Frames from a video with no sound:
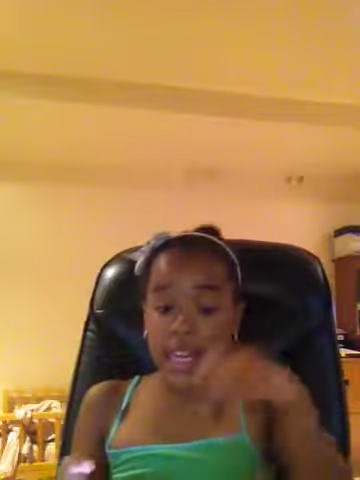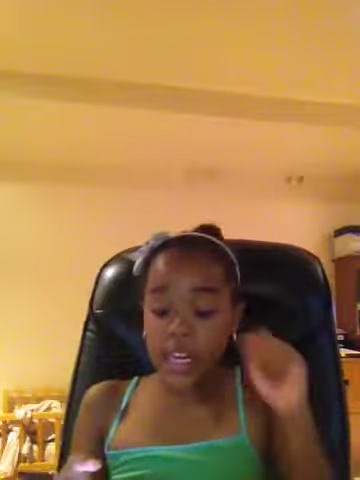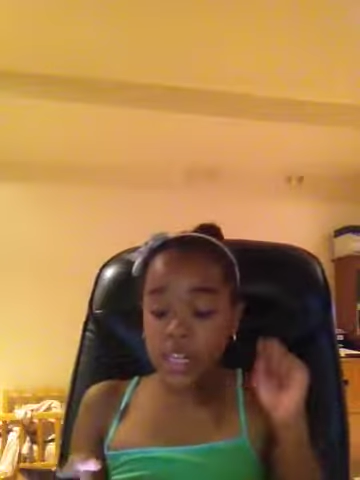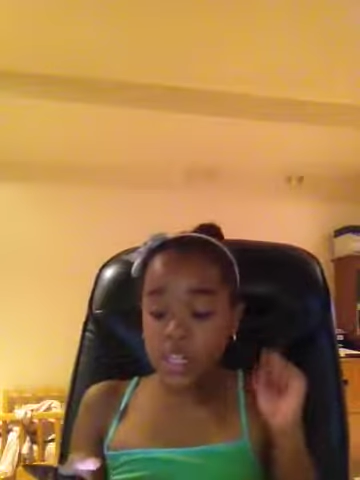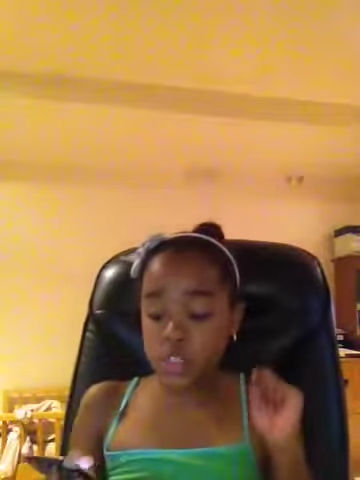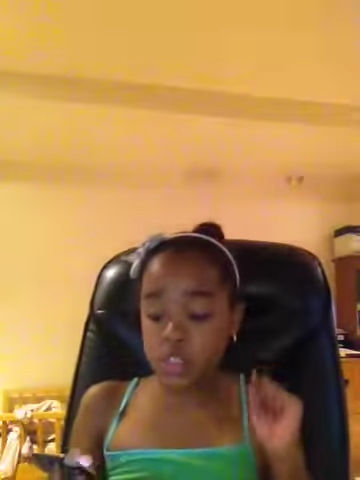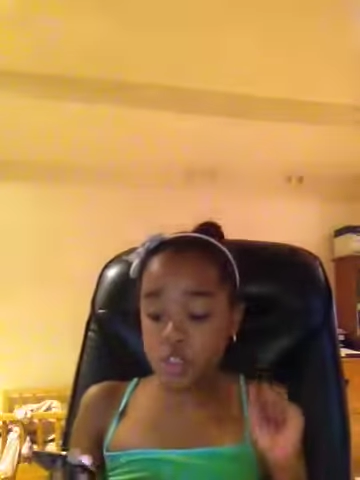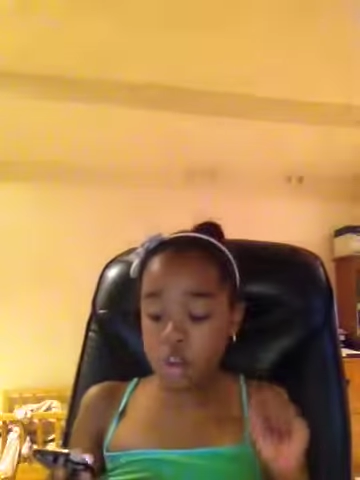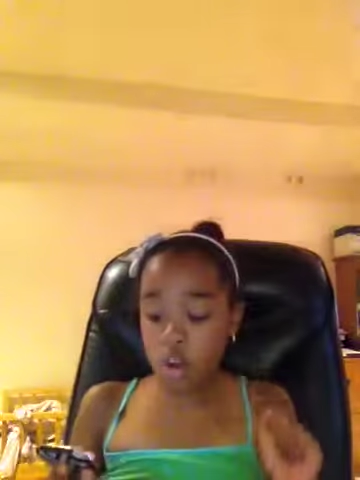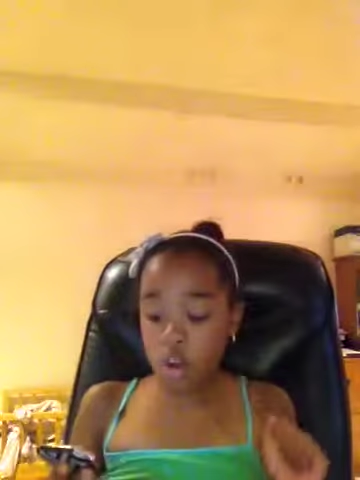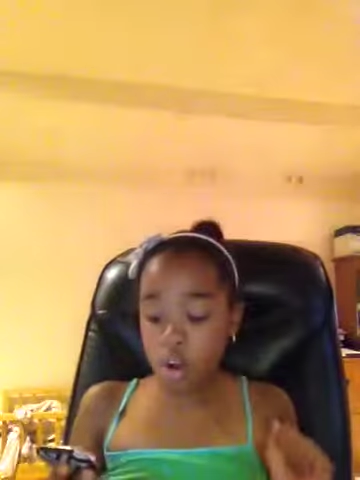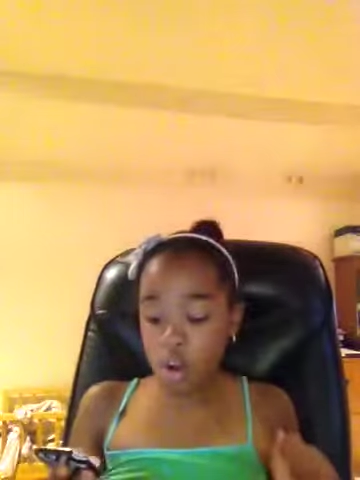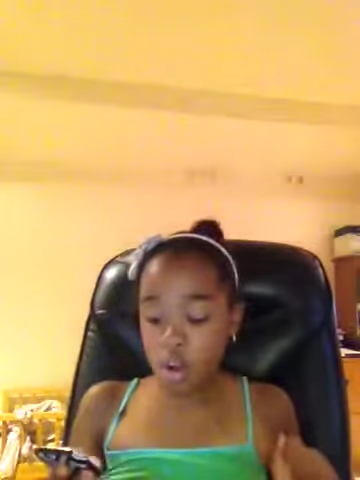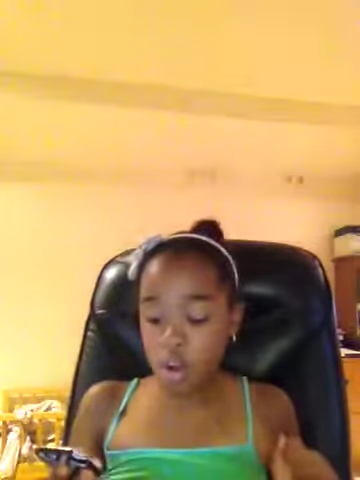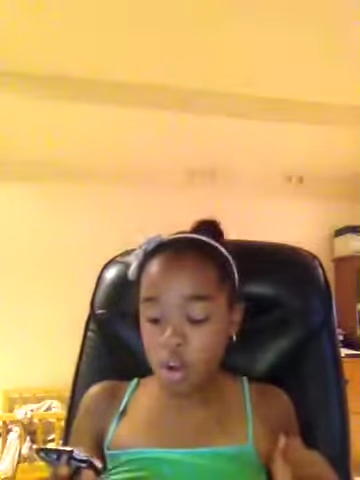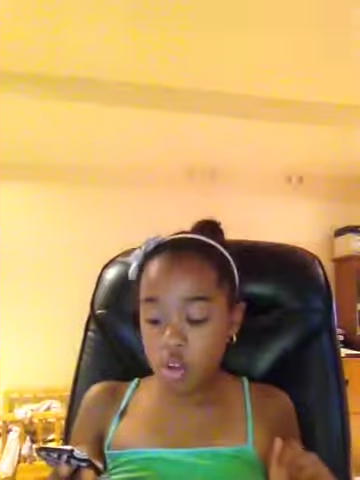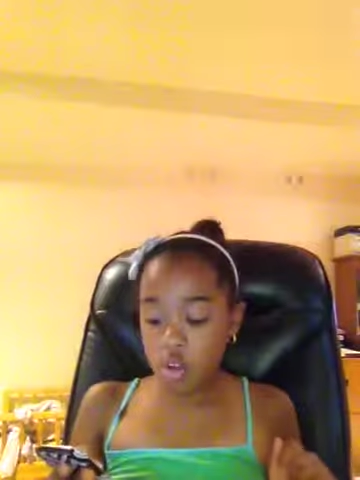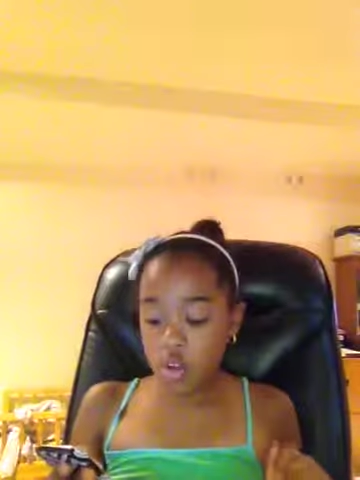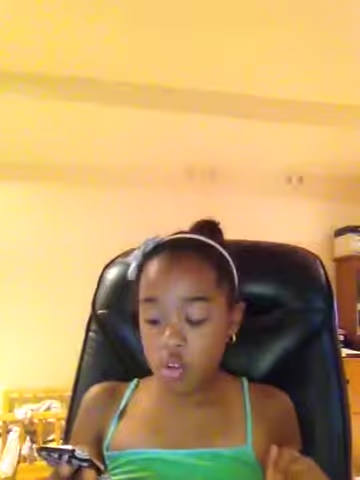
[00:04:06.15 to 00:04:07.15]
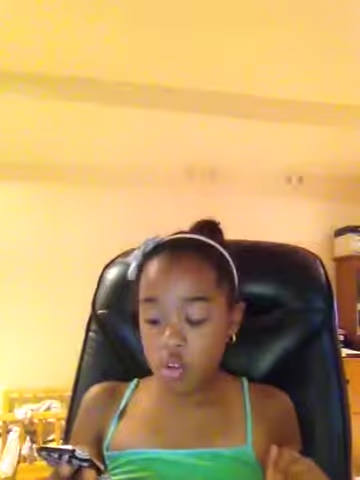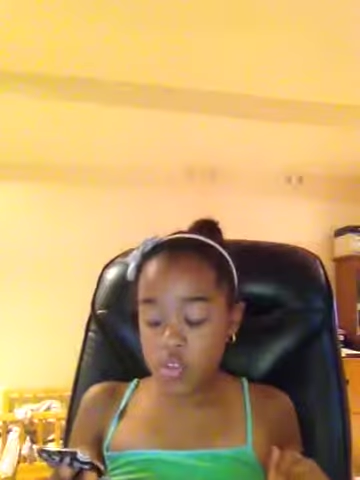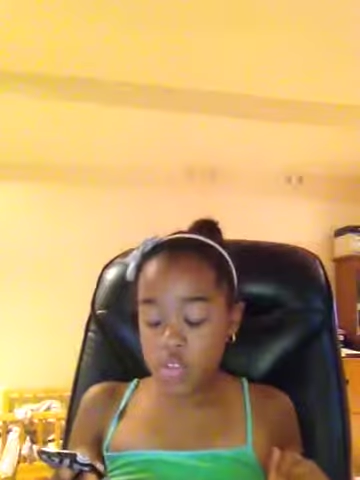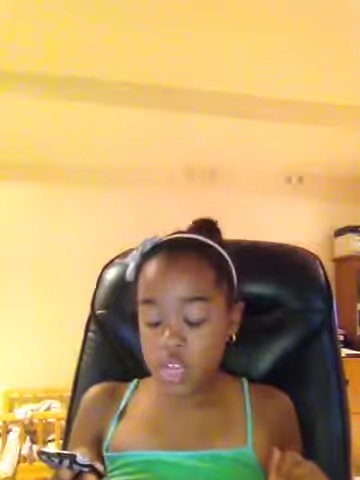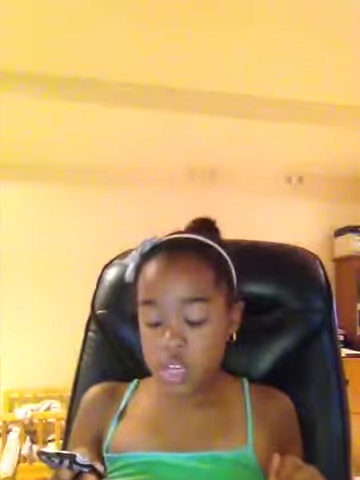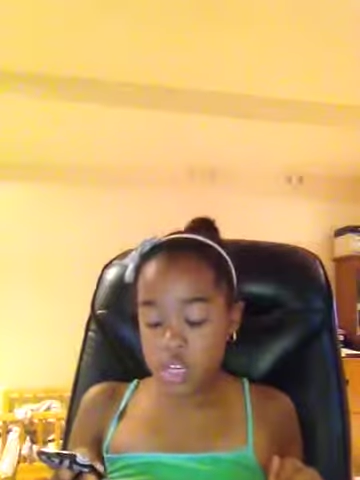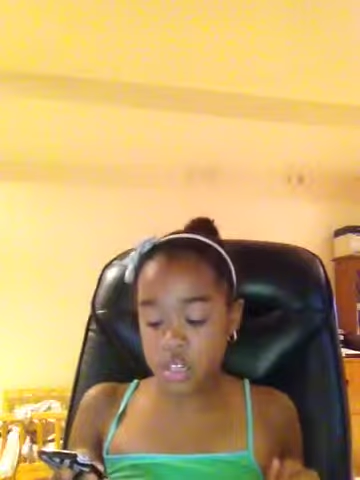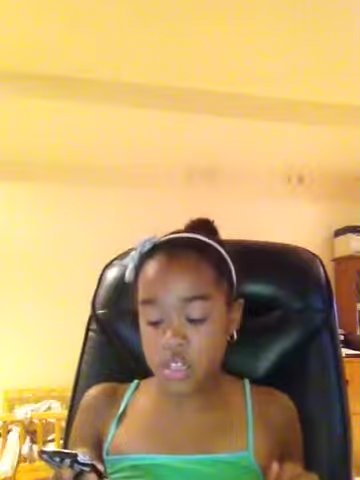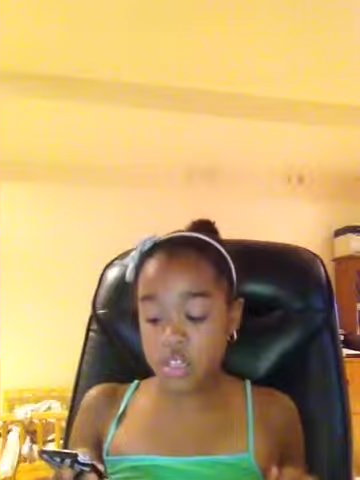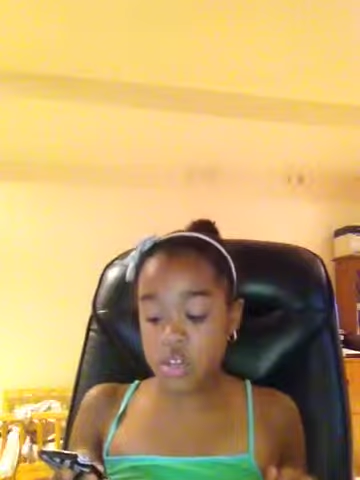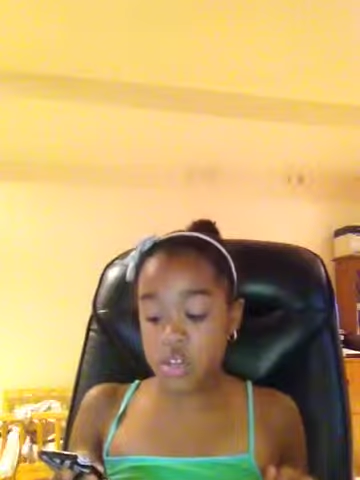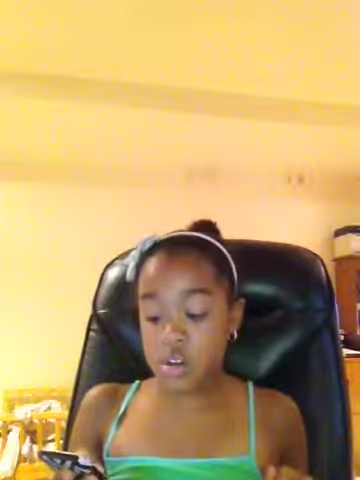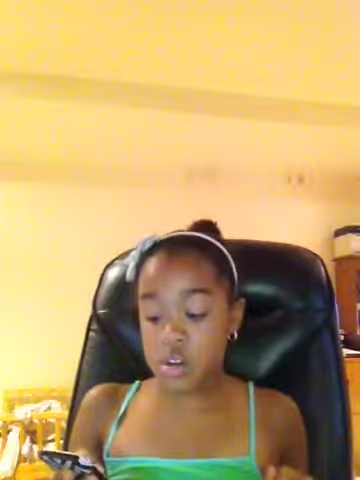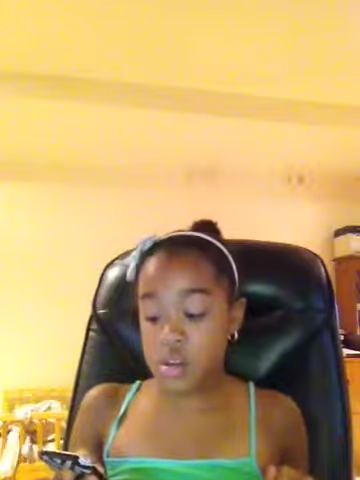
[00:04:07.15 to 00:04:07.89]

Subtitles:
is all that is